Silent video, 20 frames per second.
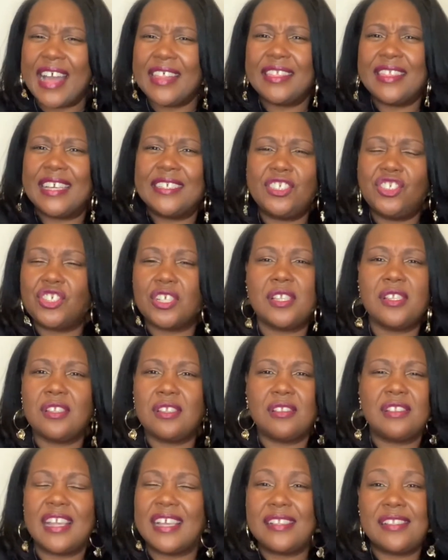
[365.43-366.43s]

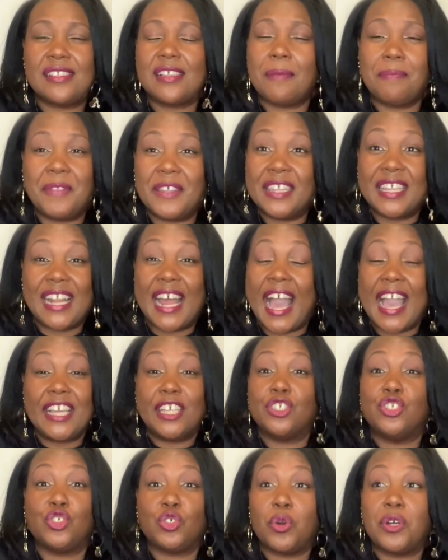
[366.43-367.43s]
That's something that I
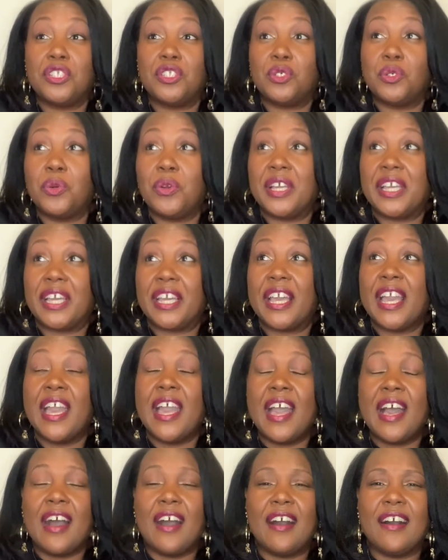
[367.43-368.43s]
enjoy doing,
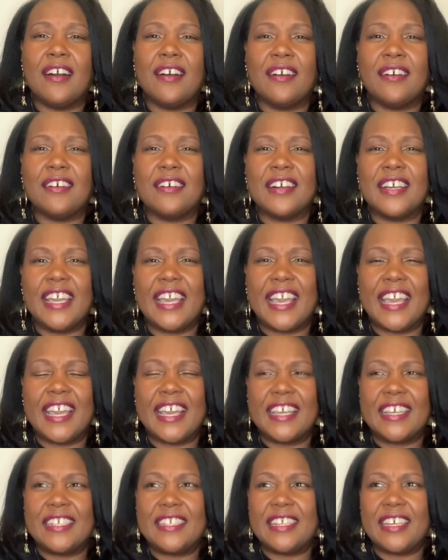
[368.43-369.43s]

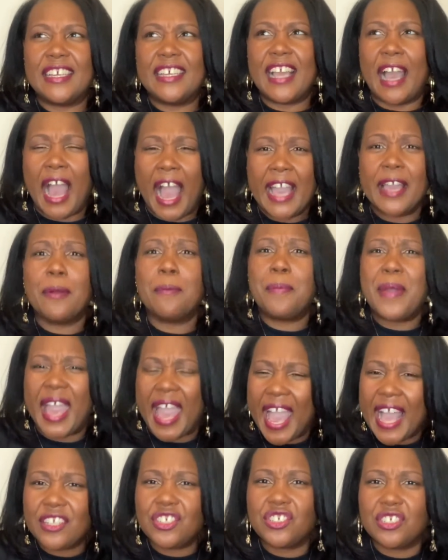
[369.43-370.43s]
and I am
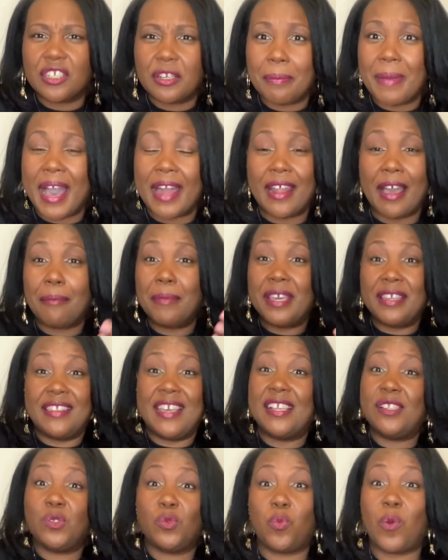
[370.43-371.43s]
passionate about it.
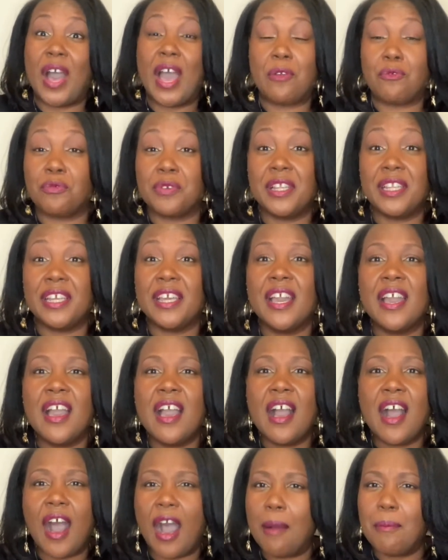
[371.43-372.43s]
That's why really
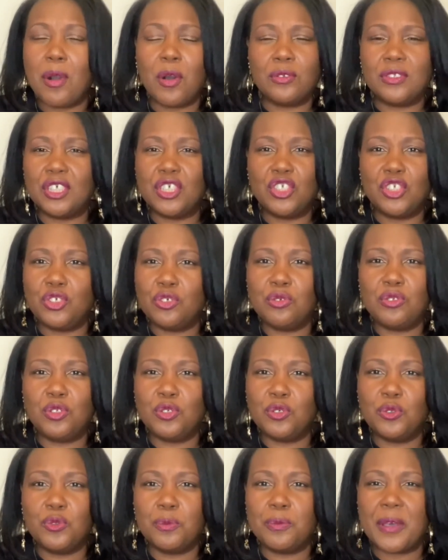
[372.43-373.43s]
I'm on this
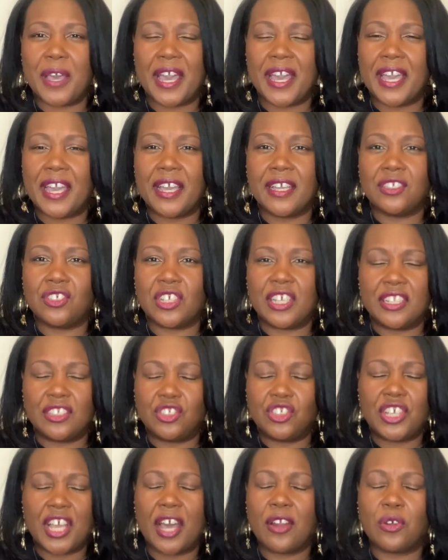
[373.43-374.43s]
YouTube page and
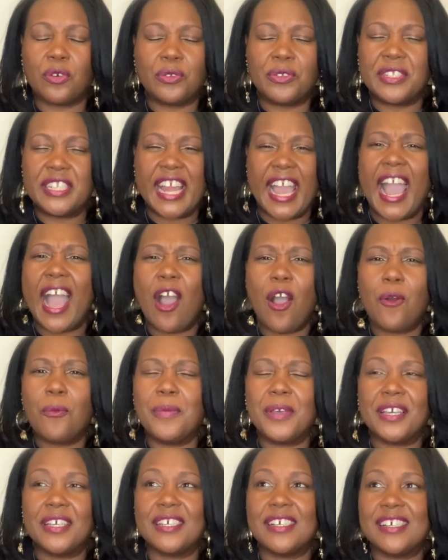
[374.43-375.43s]
channel now,
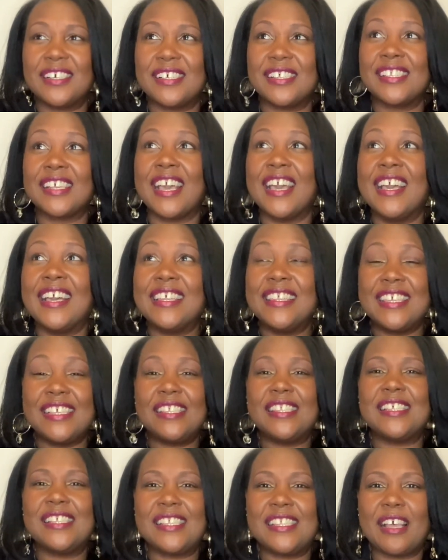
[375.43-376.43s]
because this
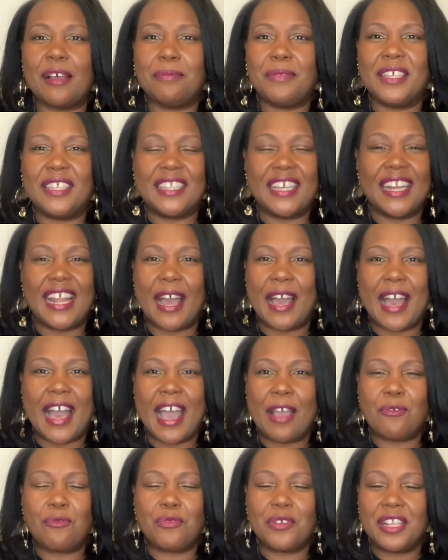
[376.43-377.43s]
is something that I
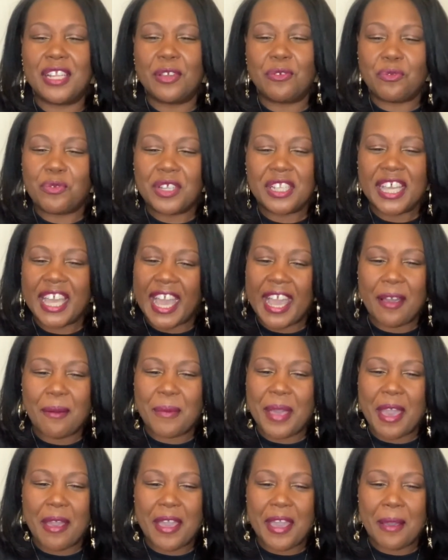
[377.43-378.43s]
really
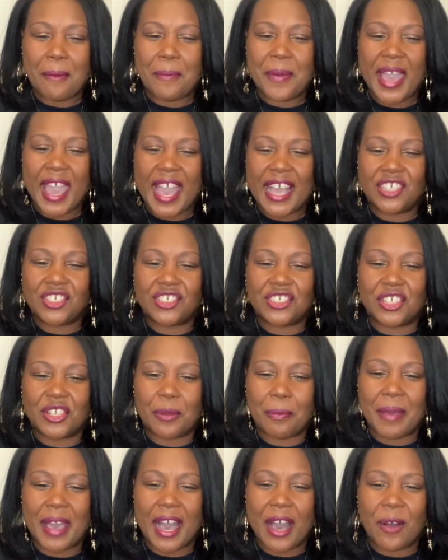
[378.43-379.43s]
am passionate
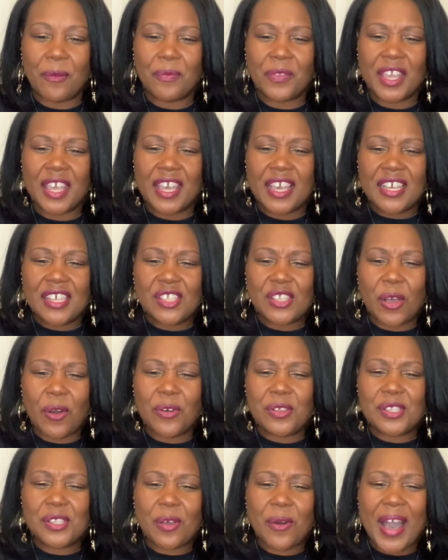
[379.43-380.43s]
about. So
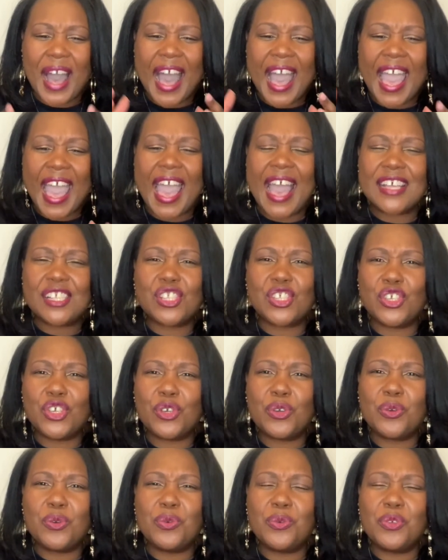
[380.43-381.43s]
I ask
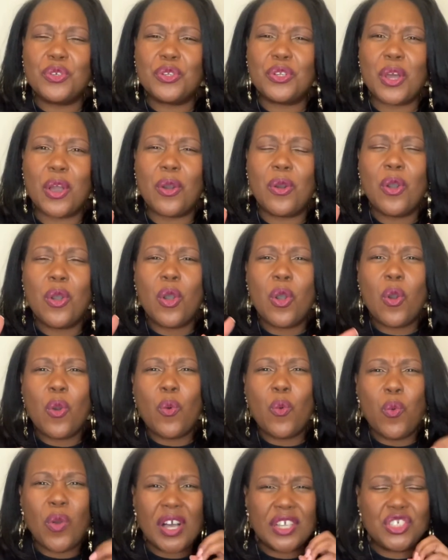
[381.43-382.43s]
you,
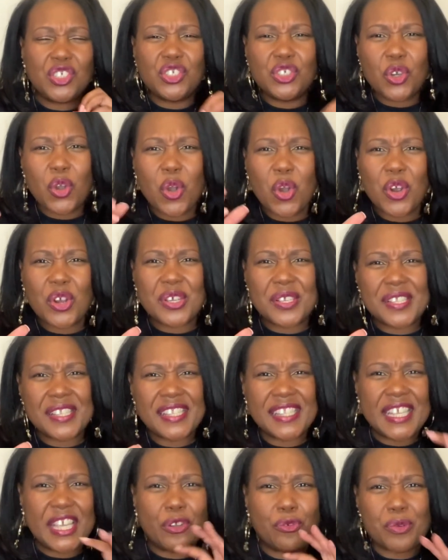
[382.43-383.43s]
what's your
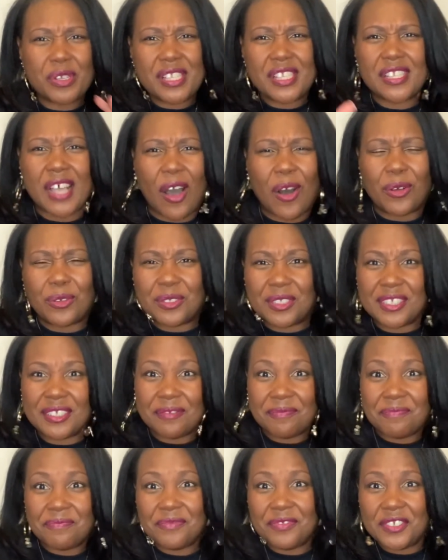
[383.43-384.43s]
secret sauce?
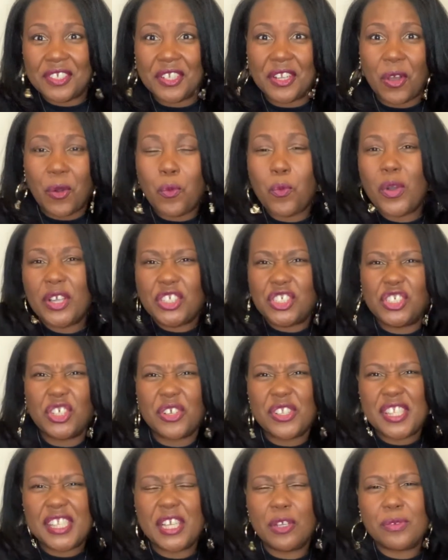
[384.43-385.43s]
What's your
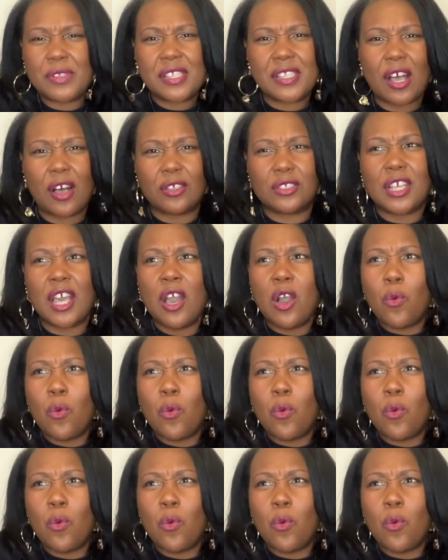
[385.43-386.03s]
secret sauce?